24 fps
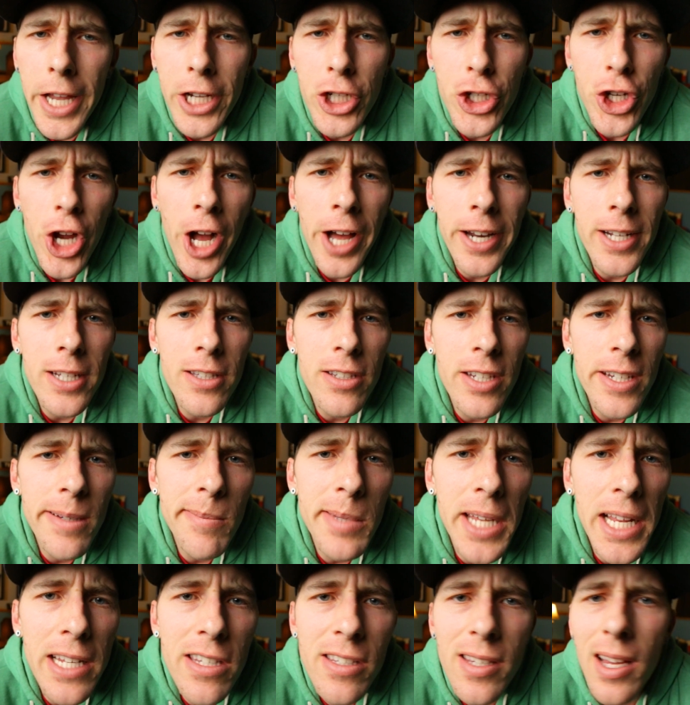Hey Shawn, it
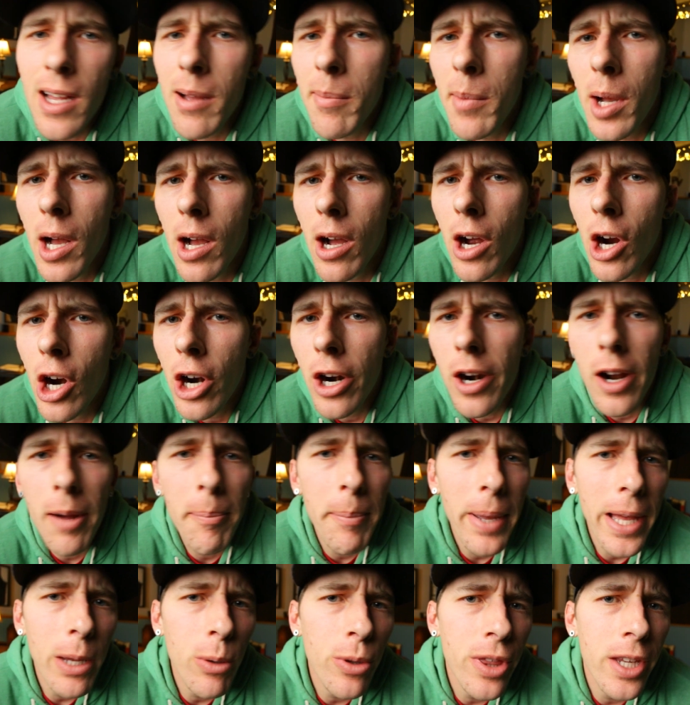seems that some are uh,
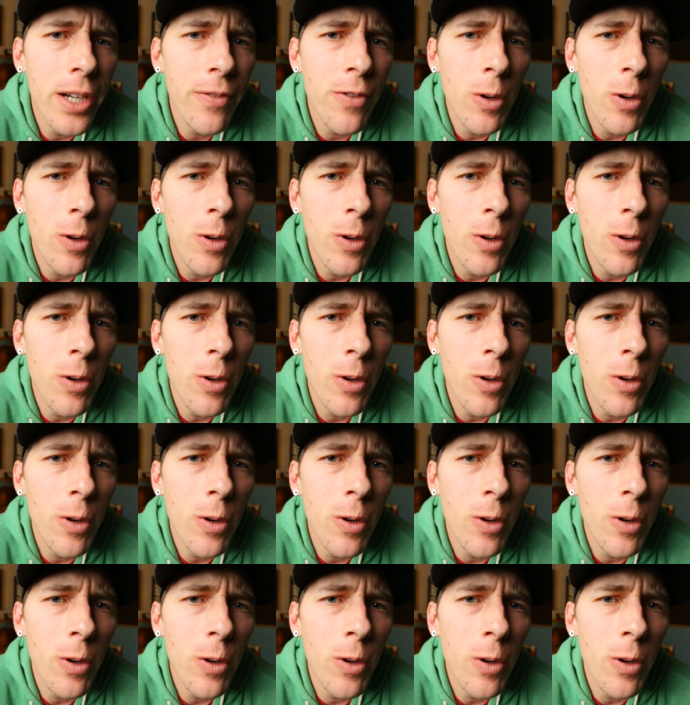made with a